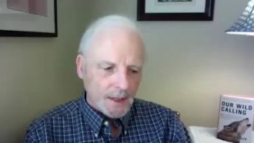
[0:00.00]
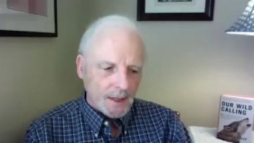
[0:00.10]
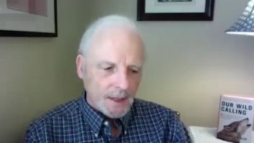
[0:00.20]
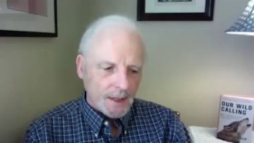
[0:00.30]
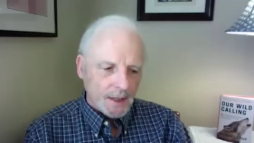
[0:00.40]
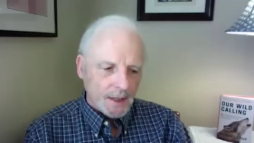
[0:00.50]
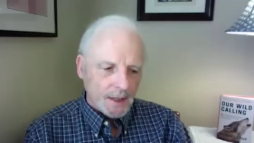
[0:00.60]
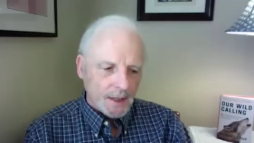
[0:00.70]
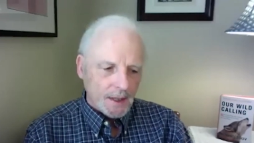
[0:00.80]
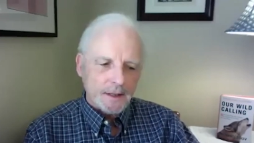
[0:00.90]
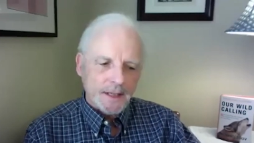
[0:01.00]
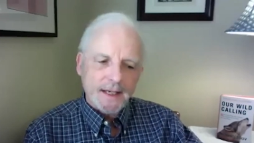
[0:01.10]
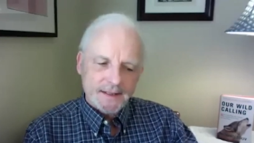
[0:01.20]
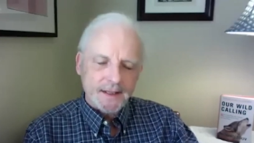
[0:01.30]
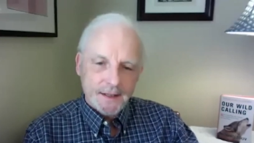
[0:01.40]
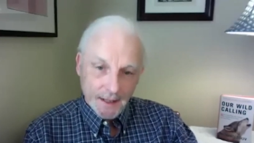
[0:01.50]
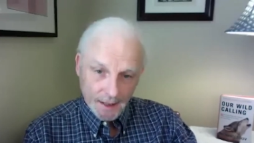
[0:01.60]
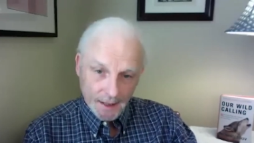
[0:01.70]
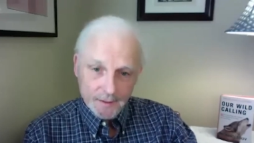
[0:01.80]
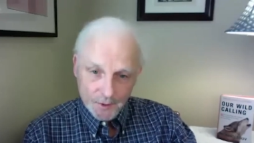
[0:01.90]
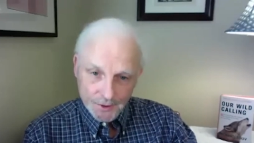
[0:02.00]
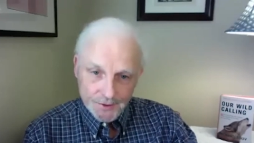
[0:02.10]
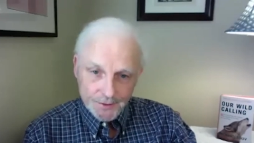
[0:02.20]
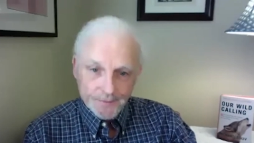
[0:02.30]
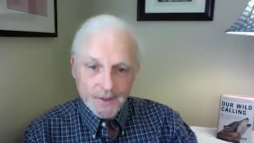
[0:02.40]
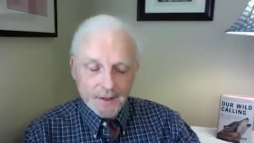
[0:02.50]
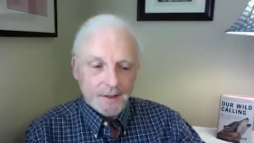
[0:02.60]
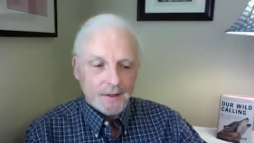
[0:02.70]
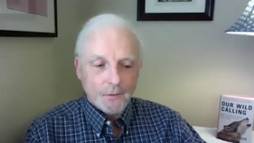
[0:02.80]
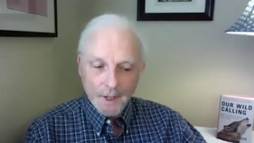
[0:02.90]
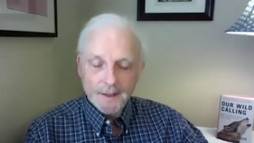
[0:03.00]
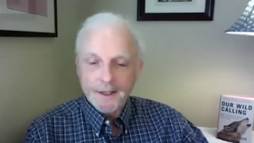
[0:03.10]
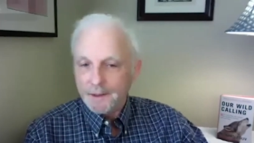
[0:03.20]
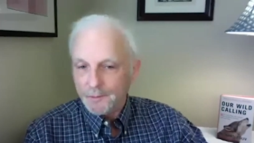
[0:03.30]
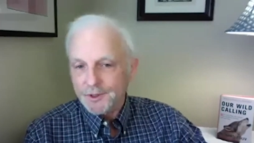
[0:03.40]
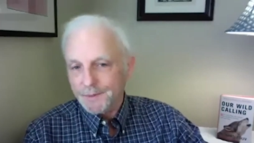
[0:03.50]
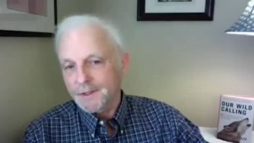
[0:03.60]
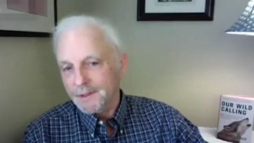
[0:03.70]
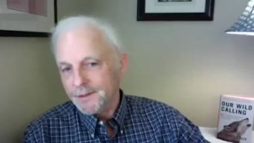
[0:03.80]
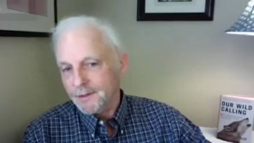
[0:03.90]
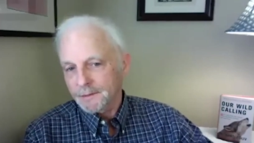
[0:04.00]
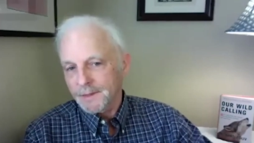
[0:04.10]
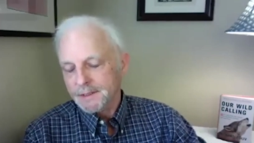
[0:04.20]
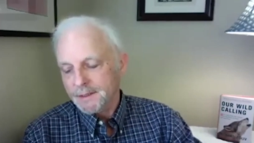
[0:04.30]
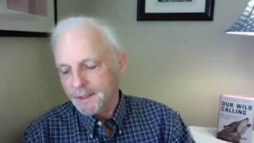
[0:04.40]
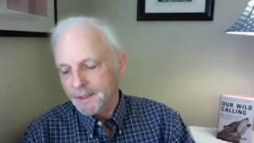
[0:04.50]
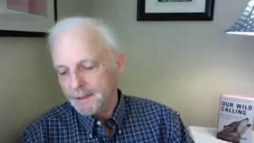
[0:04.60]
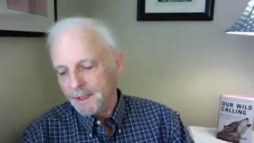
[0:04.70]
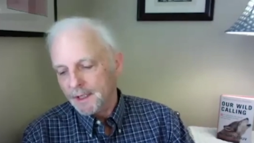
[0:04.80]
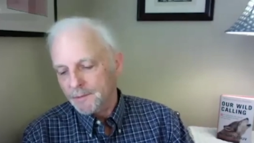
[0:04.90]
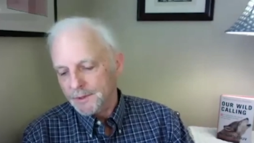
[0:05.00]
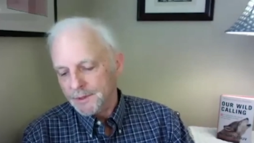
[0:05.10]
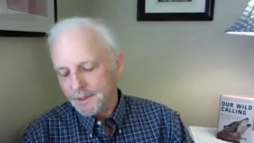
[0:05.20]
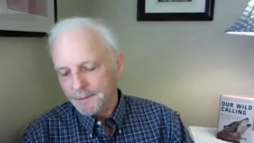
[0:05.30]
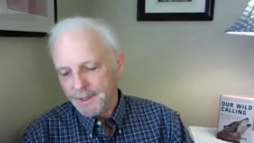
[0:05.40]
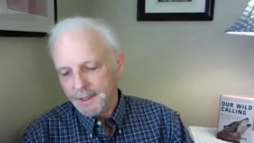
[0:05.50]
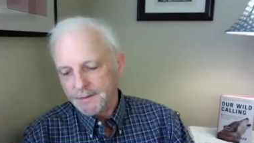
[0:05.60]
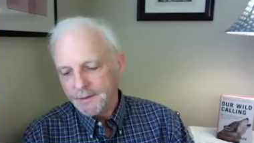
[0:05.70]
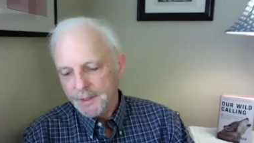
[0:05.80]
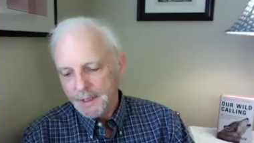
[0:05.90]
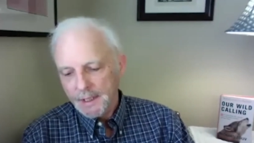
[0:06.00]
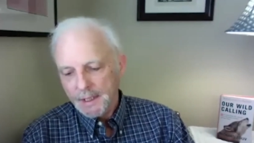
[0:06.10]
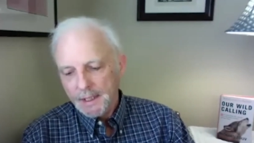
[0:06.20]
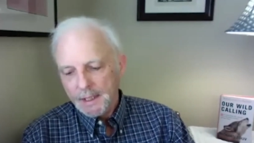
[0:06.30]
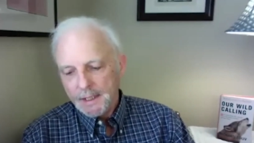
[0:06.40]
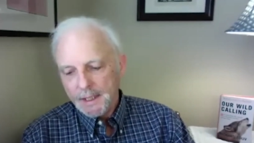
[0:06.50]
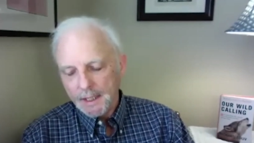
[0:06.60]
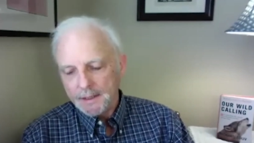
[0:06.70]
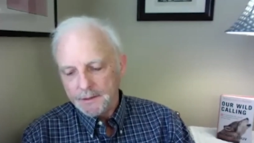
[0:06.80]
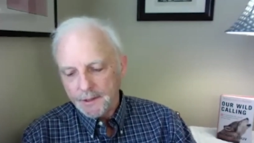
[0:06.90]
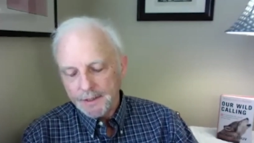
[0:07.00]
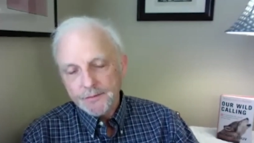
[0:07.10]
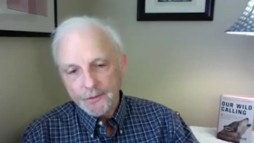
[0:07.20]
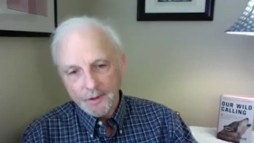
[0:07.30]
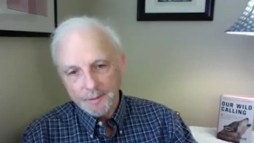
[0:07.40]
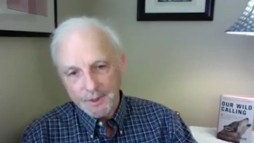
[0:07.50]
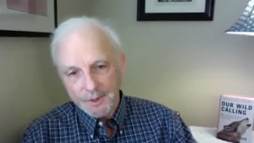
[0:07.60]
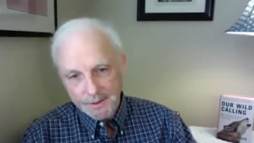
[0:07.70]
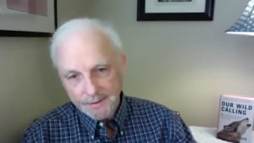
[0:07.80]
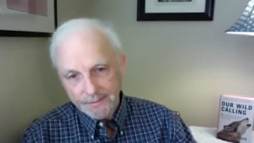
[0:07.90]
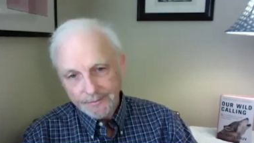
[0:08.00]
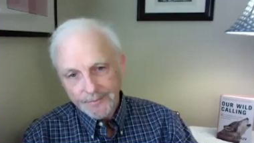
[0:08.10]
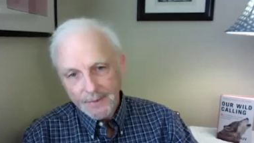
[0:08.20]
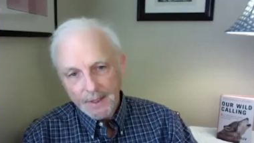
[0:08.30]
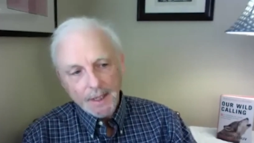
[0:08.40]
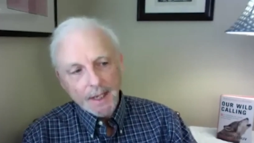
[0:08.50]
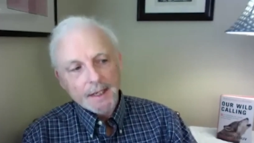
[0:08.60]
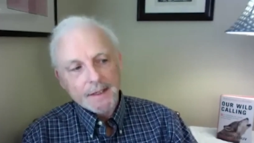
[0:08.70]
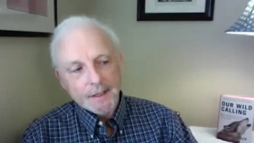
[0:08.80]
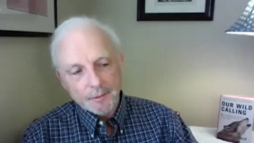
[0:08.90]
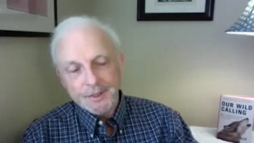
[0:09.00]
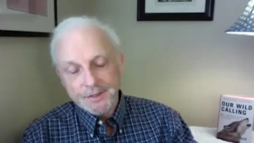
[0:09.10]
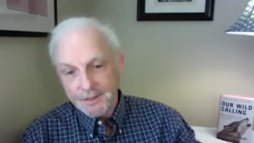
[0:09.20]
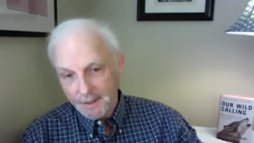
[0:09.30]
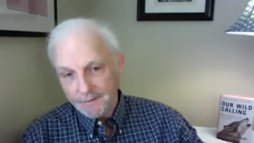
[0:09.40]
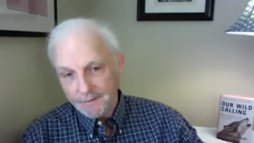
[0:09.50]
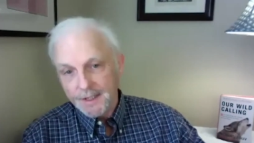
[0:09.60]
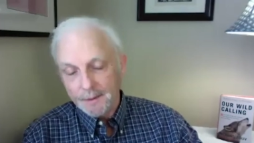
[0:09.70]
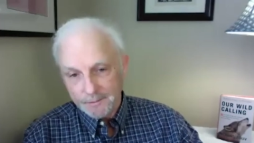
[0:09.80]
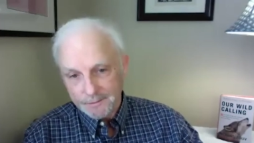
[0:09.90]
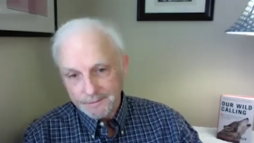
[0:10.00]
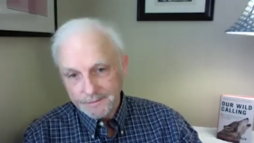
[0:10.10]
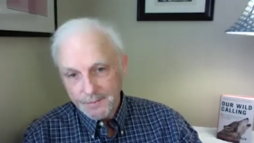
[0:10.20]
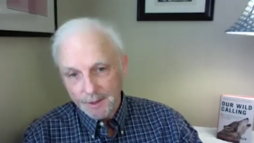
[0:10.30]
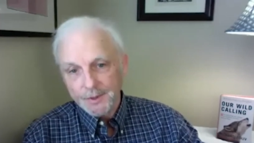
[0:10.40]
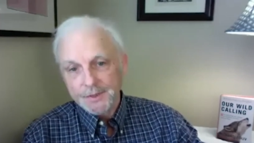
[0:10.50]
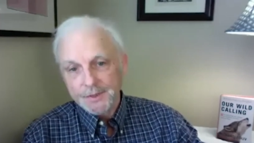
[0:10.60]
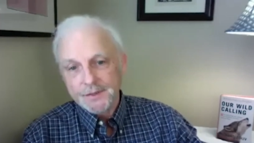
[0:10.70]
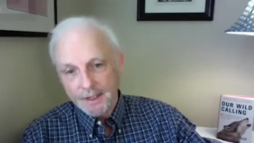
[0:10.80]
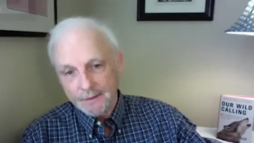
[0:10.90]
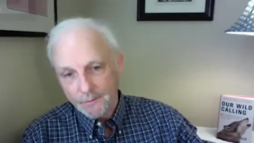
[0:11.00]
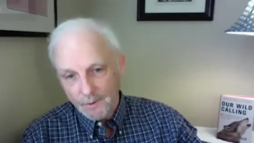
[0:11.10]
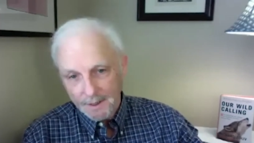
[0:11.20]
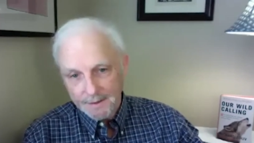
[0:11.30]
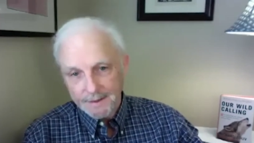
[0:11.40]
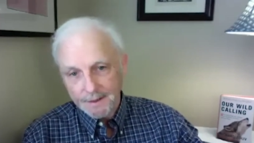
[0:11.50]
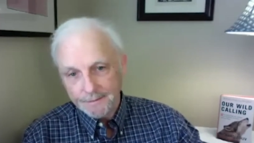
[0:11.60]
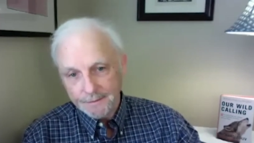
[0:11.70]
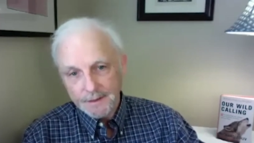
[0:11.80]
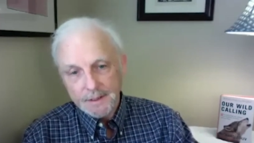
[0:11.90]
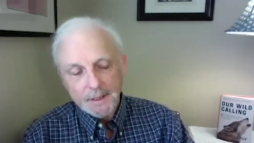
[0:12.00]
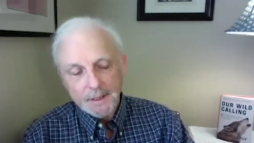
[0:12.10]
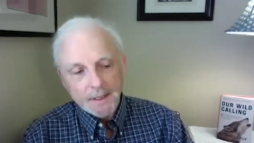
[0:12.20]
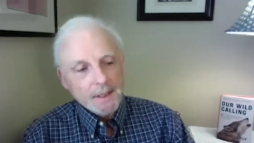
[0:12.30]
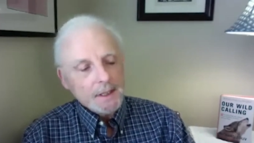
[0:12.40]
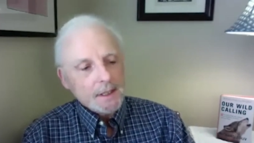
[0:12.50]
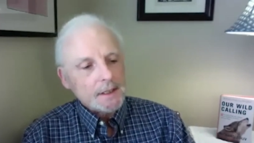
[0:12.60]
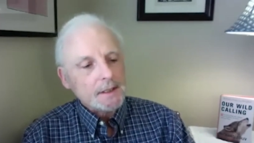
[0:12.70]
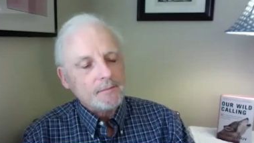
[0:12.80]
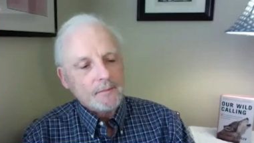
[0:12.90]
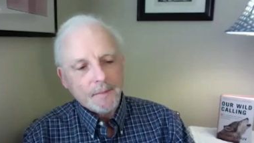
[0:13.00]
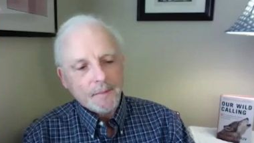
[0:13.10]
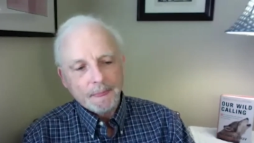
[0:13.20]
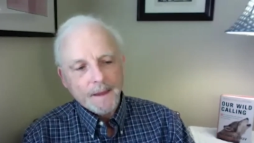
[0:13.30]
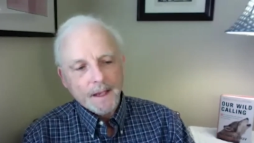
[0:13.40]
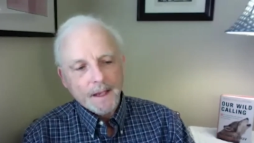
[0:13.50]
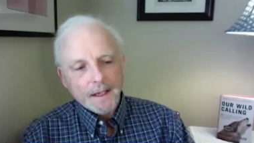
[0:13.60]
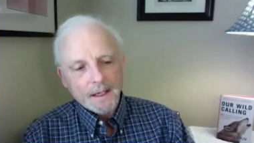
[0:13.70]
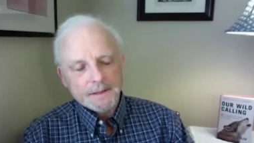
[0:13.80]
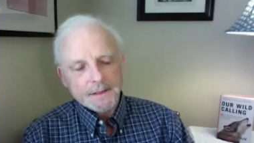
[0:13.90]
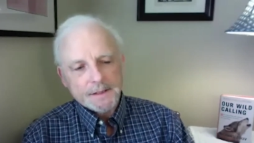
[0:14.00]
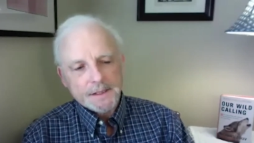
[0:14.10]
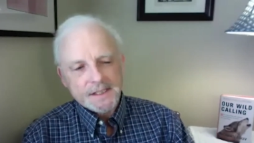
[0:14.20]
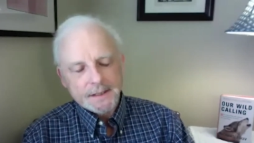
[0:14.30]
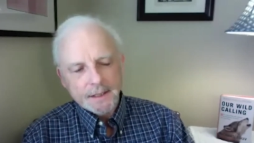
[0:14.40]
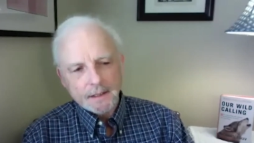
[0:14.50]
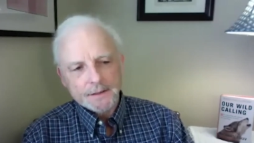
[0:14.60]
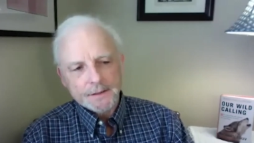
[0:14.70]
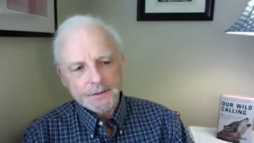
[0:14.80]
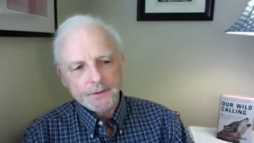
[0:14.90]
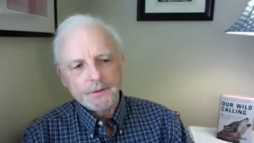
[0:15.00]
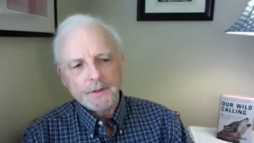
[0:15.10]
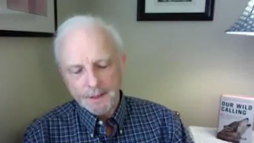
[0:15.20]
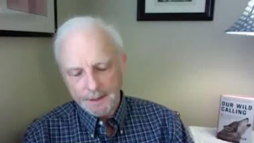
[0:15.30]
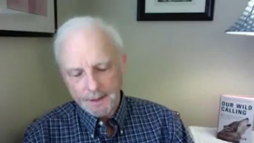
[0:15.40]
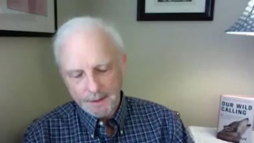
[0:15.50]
And it's about how connecting to animals, wild animals, but also domestic animals or pets, can transform us and help us save them, help us save wildlife. And I'll just tell a story,